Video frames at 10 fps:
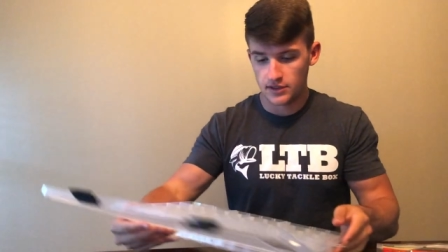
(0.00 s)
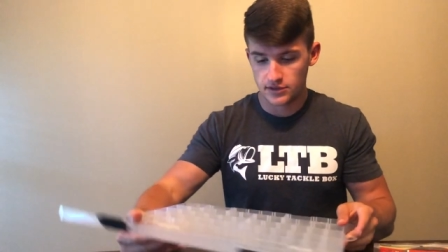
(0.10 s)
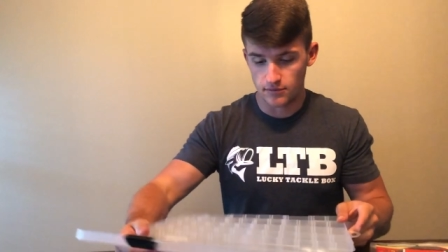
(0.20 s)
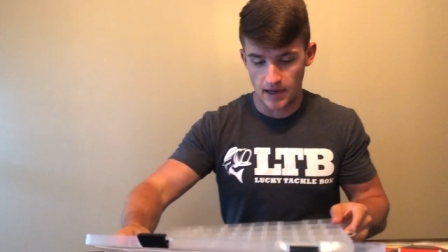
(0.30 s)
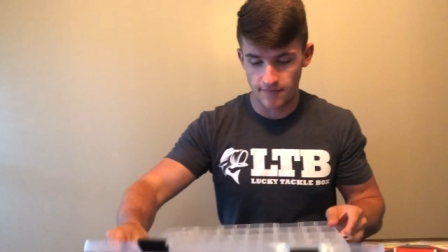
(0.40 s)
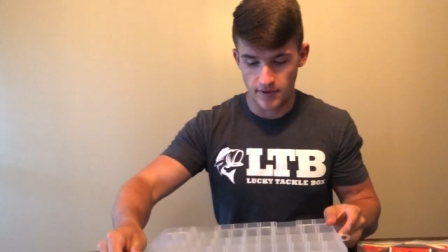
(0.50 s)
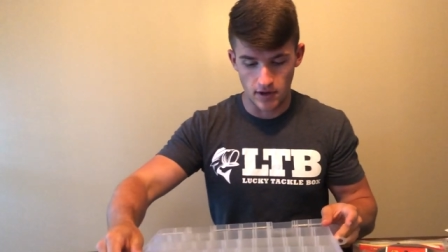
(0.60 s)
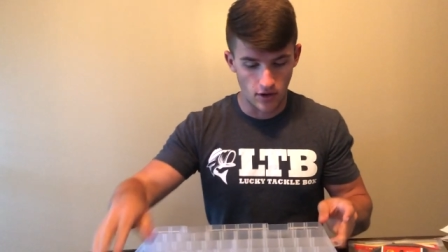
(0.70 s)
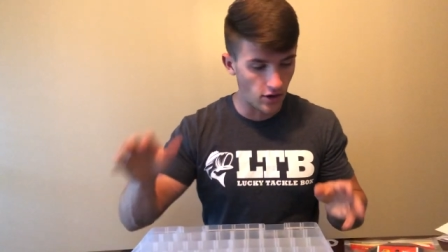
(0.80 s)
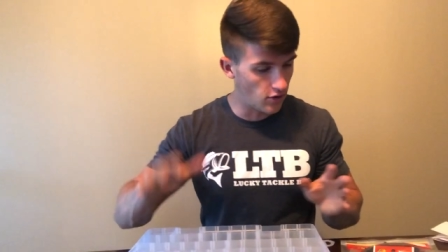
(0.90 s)
So I have
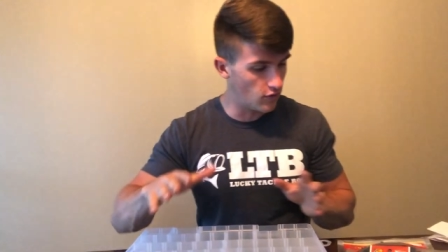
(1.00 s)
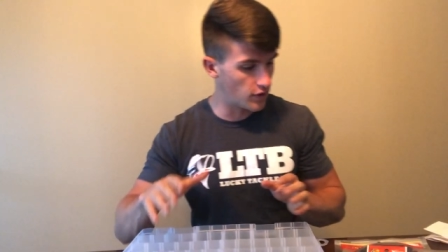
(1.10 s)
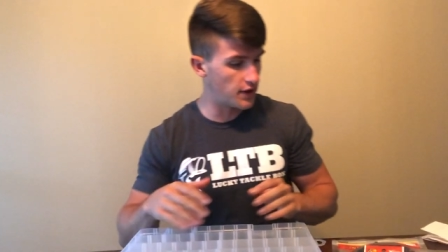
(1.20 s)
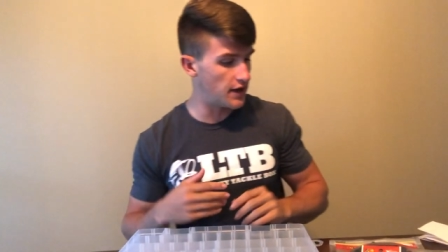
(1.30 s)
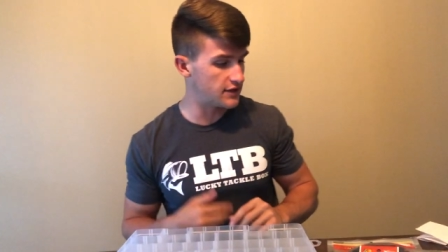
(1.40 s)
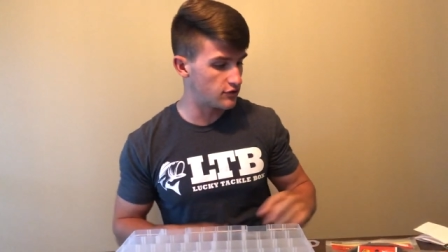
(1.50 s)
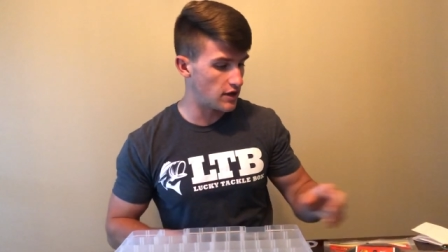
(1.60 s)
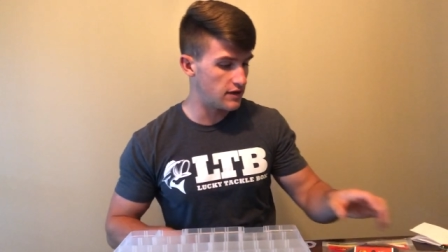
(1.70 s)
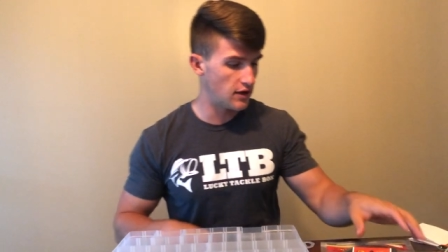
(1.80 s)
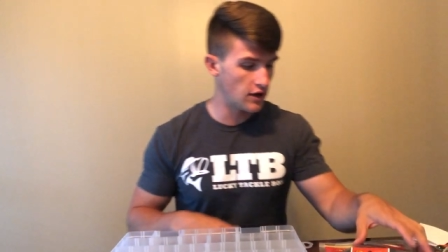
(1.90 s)
that all organized
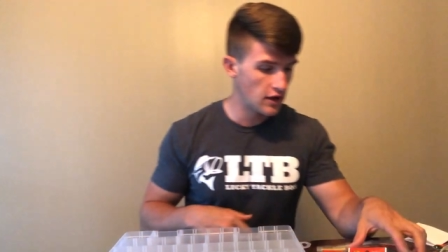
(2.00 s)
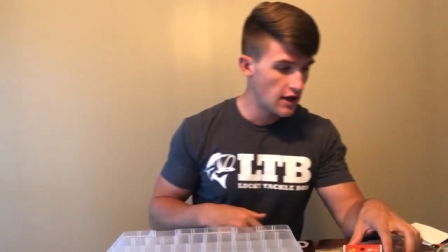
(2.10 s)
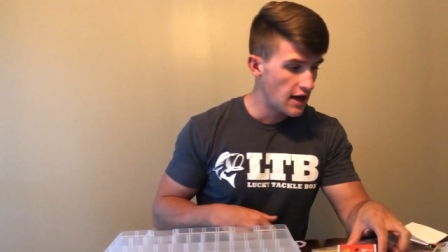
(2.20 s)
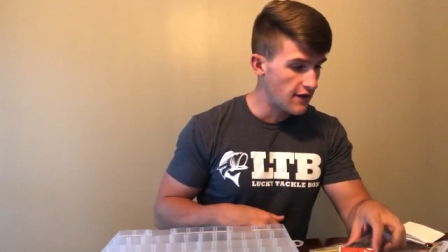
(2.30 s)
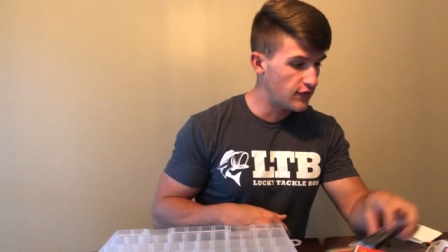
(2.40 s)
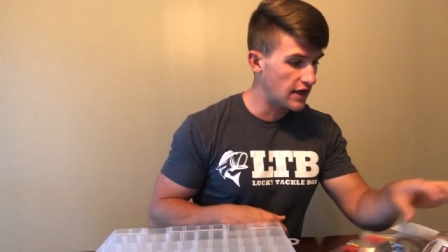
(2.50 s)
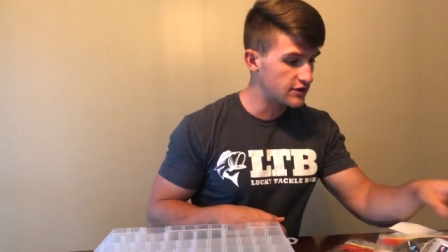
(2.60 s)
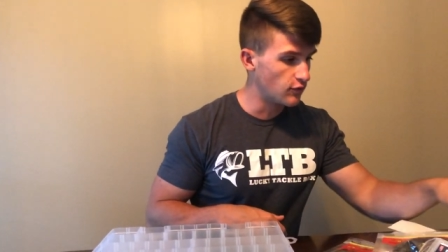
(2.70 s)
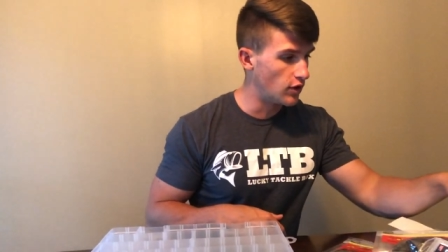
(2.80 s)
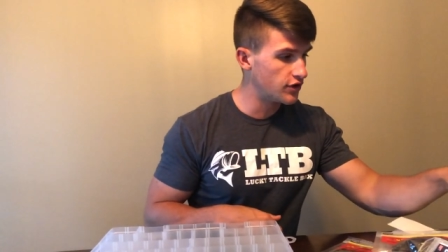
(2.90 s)
right there. If you
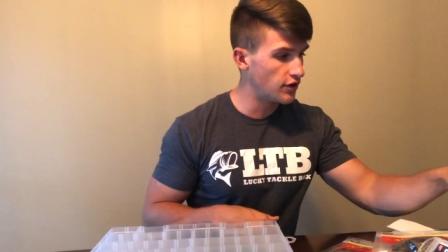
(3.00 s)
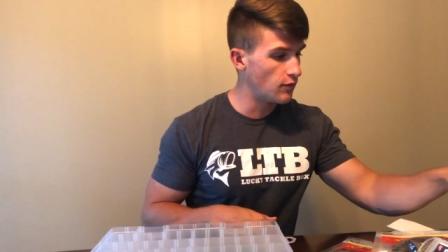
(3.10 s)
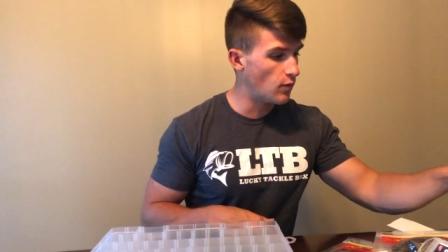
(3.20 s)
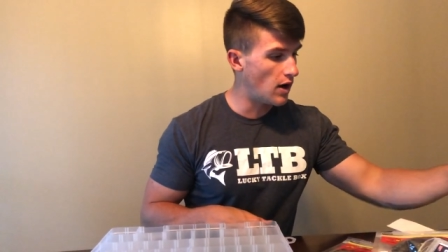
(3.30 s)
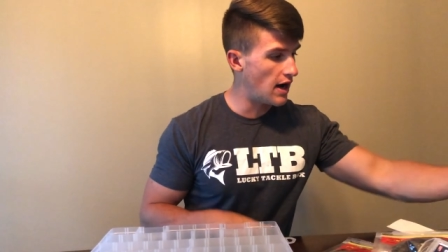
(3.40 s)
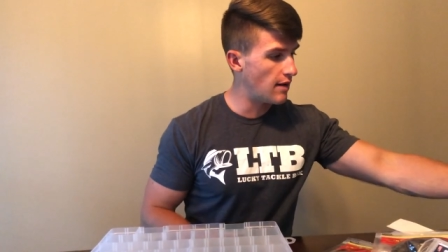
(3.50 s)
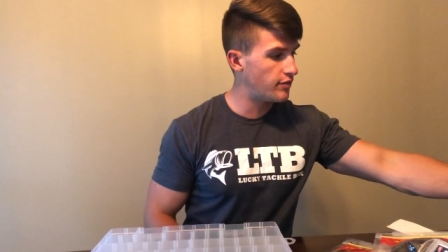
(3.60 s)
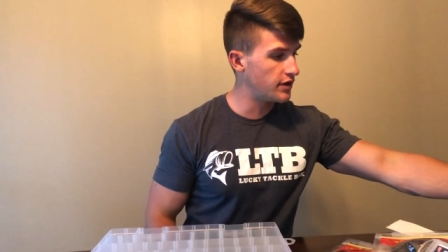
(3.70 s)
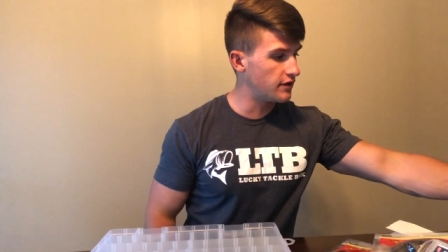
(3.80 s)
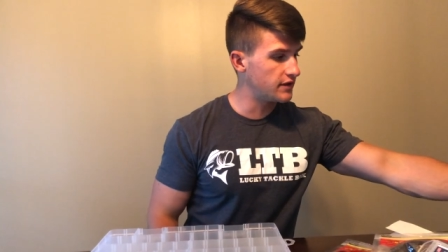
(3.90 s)
guys are wondering why I'm
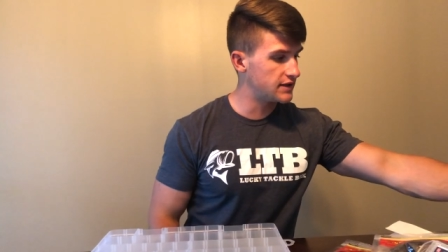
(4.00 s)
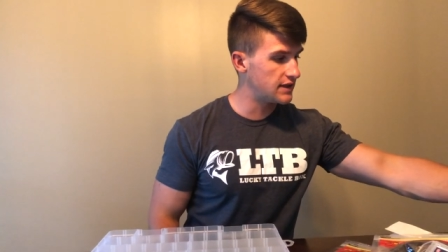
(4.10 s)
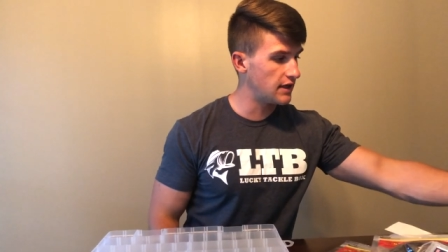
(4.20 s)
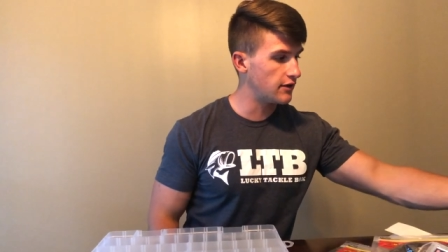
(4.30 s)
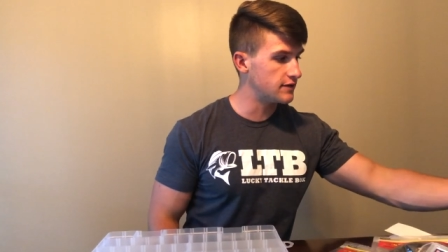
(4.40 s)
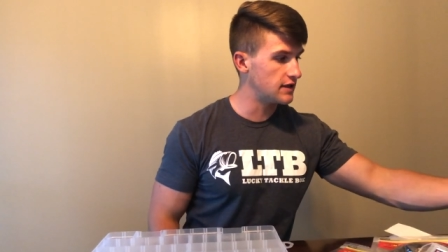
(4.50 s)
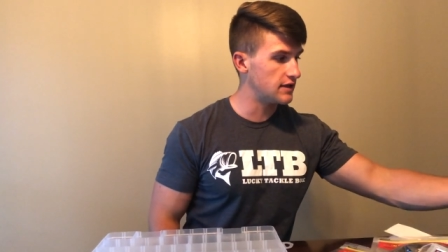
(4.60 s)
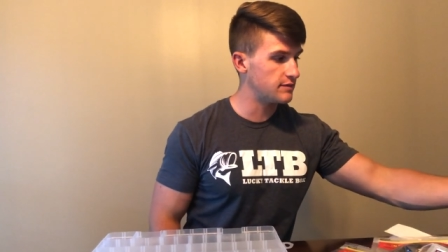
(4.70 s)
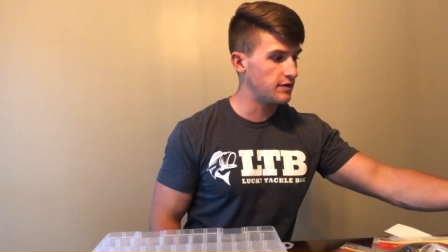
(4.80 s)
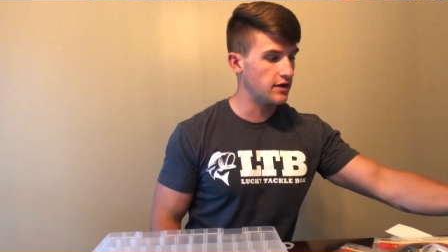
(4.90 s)
putting all these Senkos
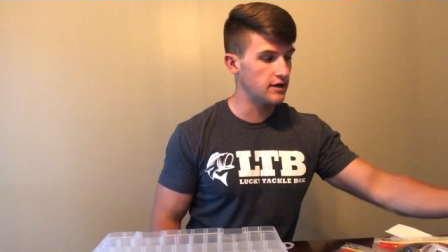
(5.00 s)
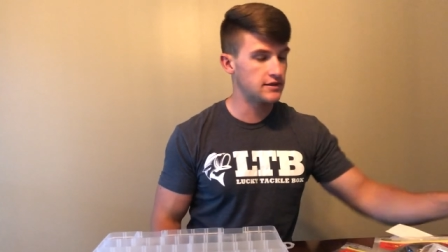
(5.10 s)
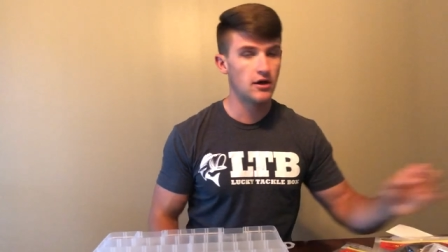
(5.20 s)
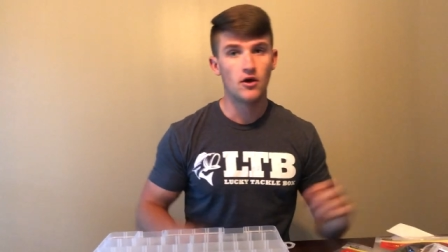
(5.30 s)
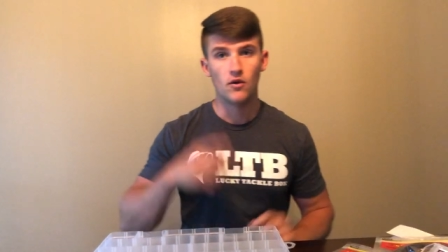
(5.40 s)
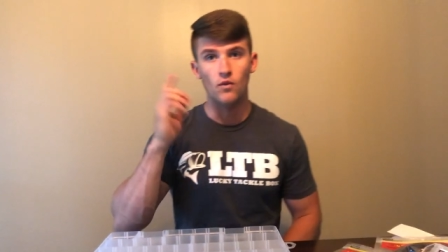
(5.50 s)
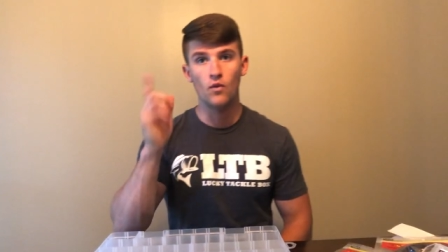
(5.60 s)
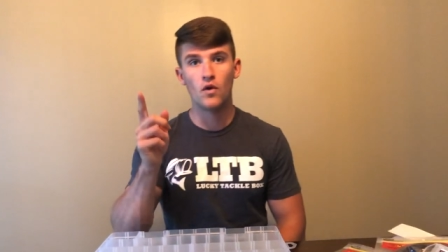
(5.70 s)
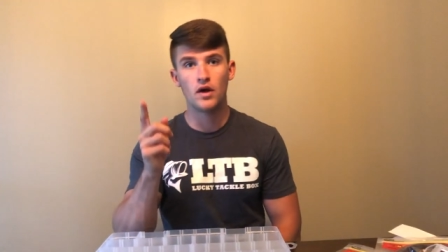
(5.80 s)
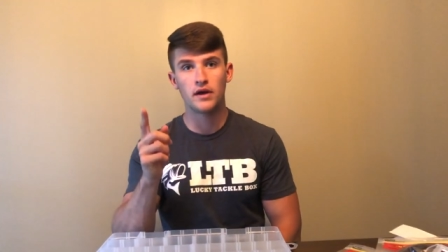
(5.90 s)
in, is because
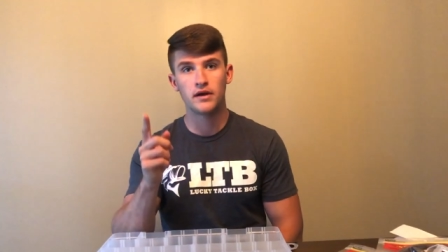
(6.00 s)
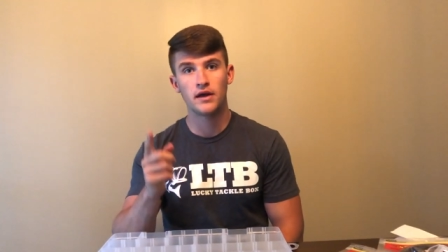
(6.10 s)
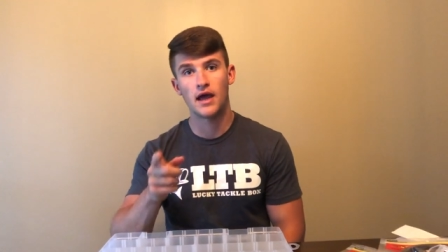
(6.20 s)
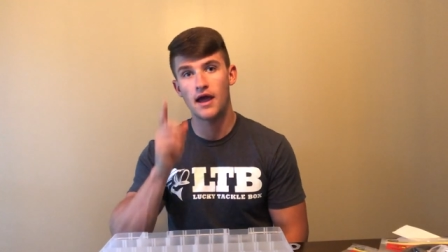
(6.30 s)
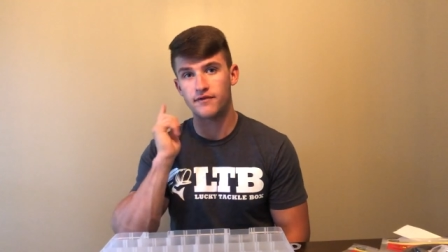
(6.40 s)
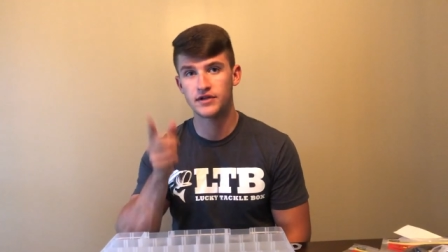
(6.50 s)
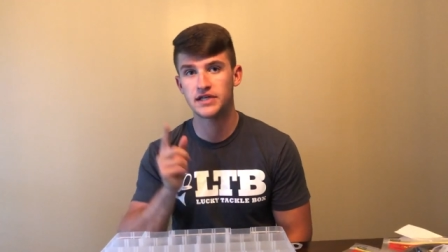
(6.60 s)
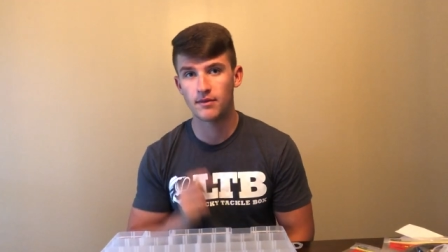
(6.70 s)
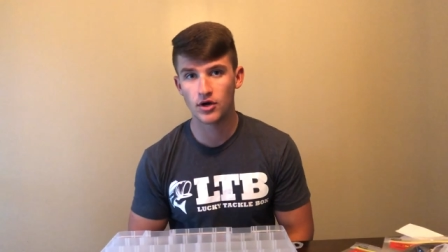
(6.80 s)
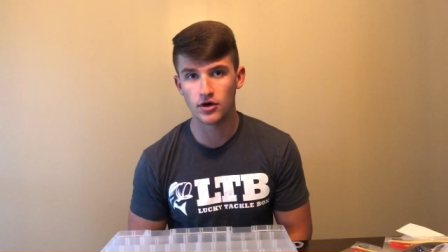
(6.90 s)
one, every
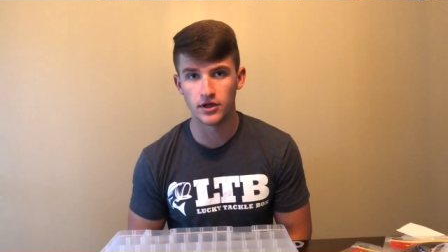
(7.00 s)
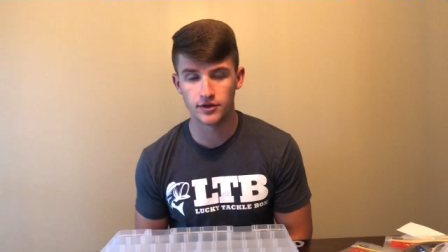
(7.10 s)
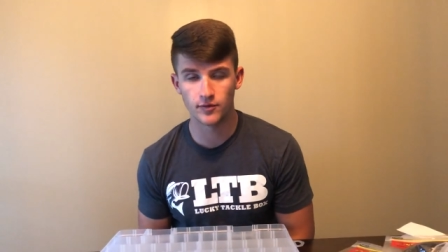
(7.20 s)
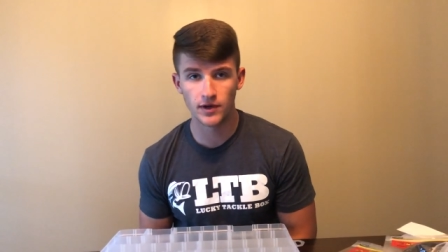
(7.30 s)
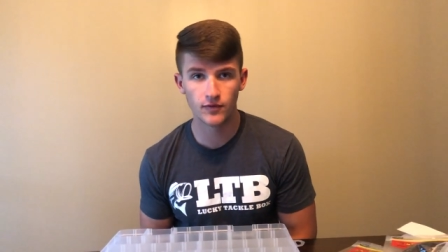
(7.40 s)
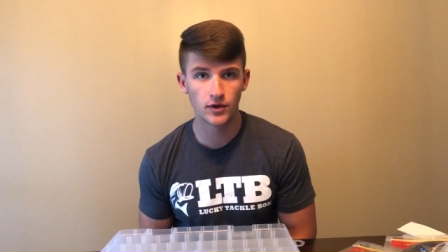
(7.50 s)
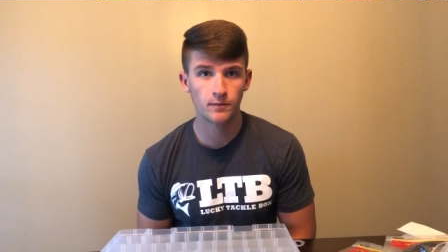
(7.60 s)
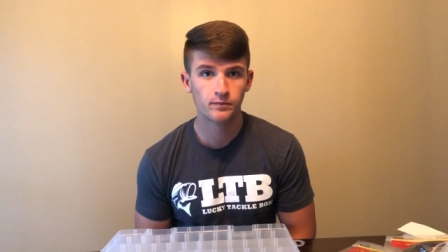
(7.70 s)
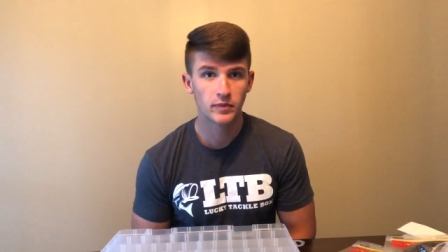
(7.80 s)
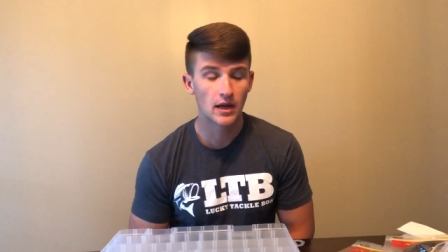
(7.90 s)
time I go on the river,